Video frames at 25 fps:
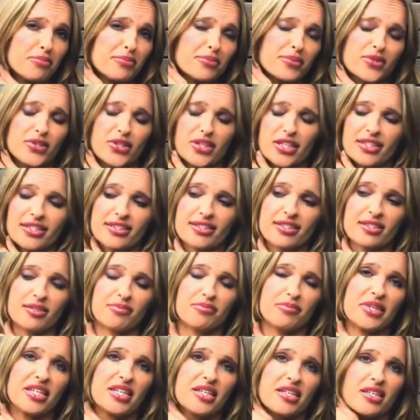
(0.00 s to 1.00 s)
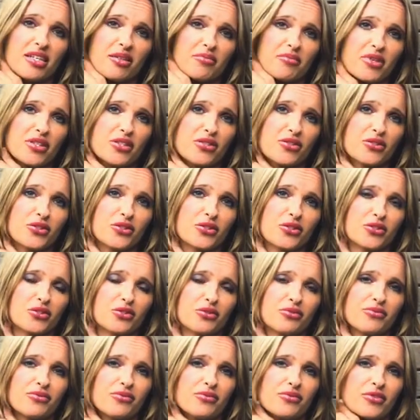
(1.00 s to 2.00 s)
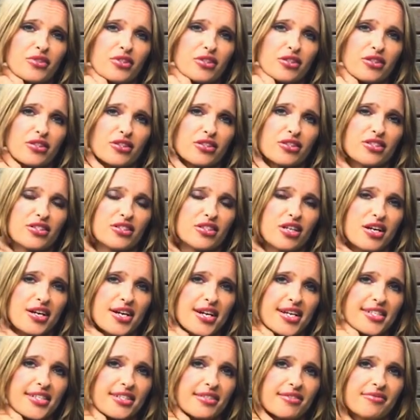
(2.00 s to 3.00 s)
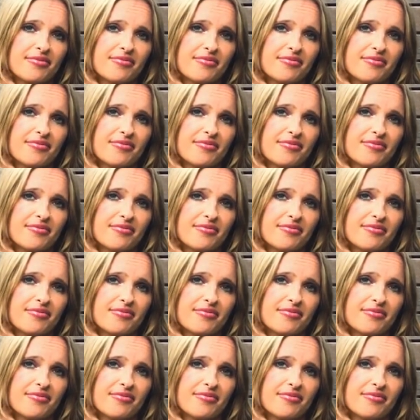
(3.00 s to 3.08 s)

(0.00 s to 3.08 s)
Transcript: so that's this big muscle along the side.